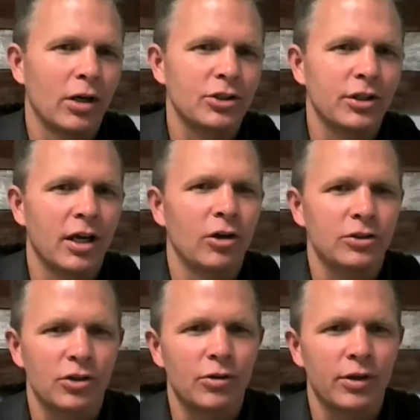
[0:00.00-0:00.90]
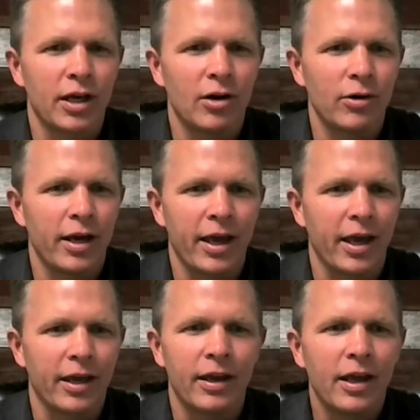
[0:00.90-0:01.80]
what you know, it's who you know.
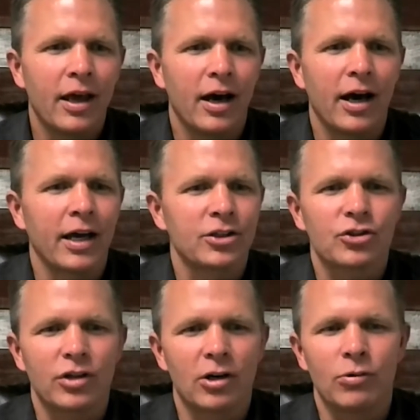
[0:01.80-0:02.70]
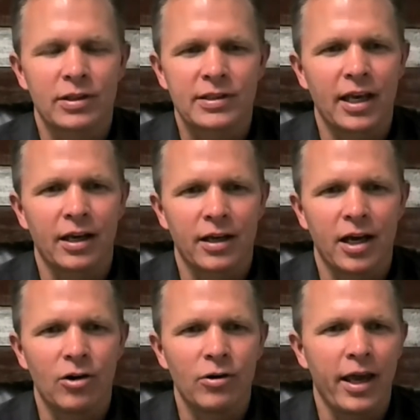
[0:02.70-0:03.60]
And I struggle with saying
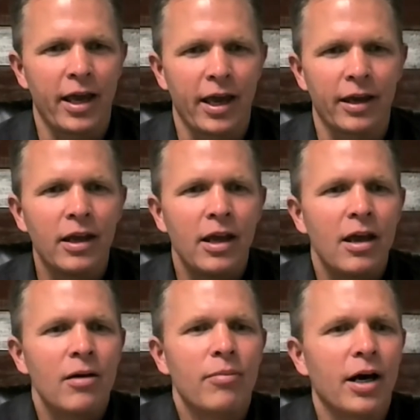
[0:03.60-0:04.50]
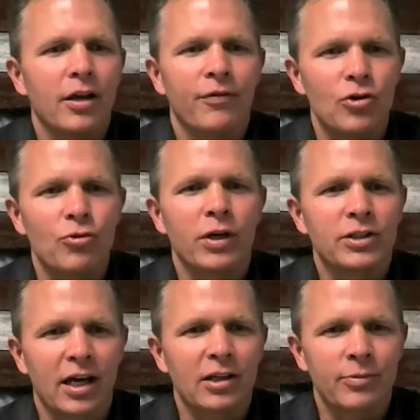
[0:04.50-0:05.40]
no. But if you
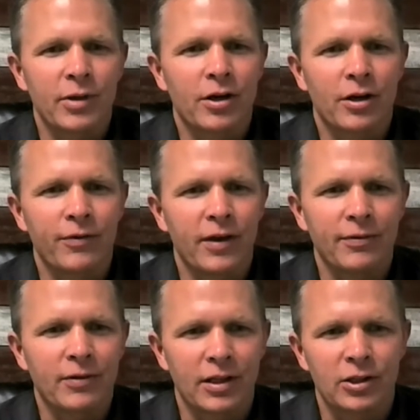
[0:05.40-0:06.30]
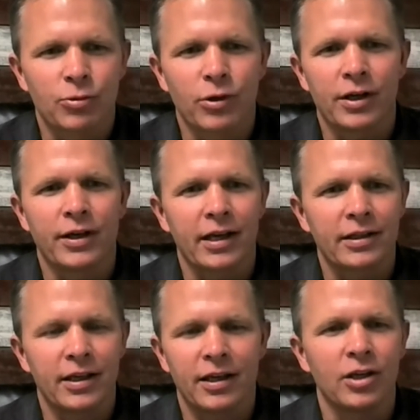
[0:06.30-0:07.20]
reach out to me, Curfy, after this, we're
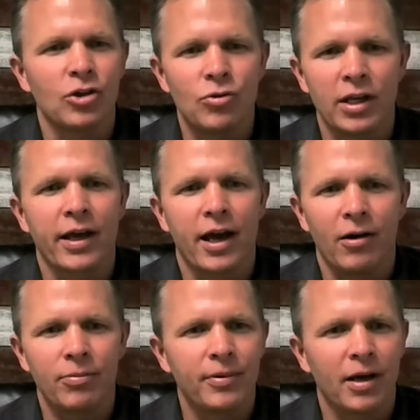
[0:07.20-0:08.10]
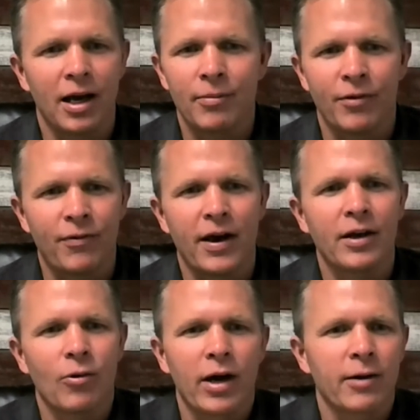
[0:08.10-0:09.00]
connected and you need help, I'm going to find
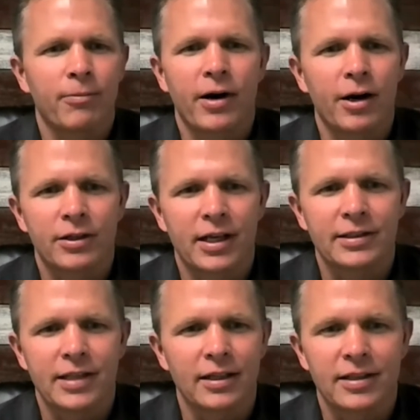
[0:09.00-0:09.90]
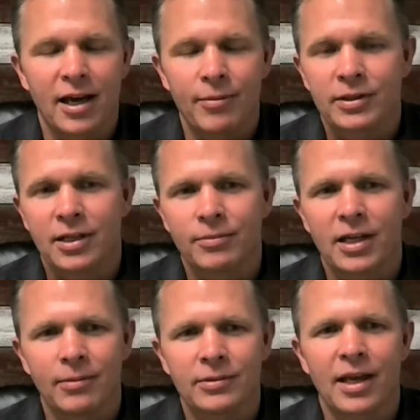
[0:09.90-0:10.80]
a way to prioritize that time. And
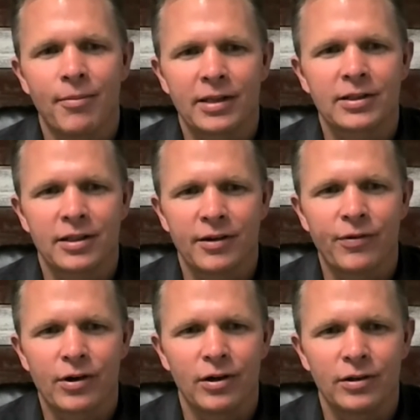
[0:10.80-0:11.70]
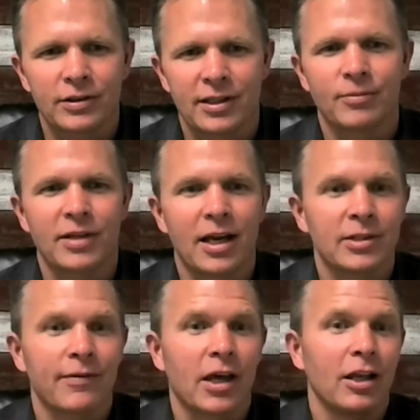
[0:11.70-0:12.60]
sometimes that makes it difficult. Sometimes
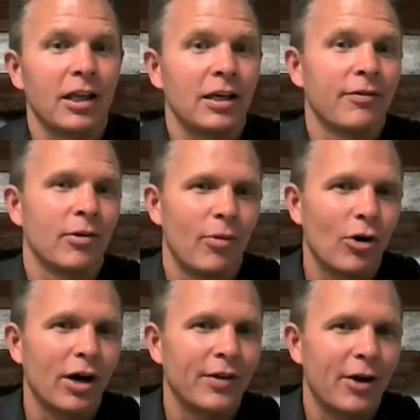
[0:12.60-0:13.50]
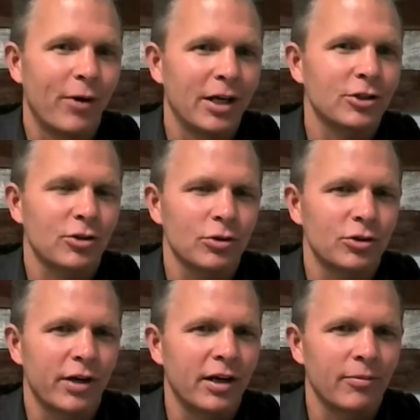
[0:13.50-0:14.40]
I've got to lean even more on that Ranger School
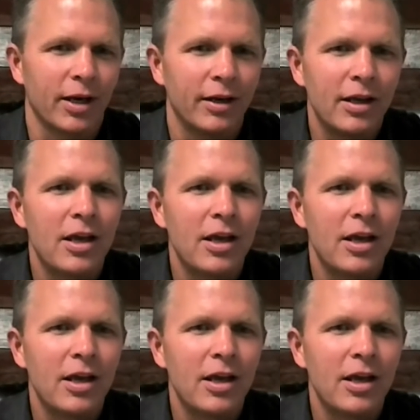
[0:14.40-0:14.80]
training, but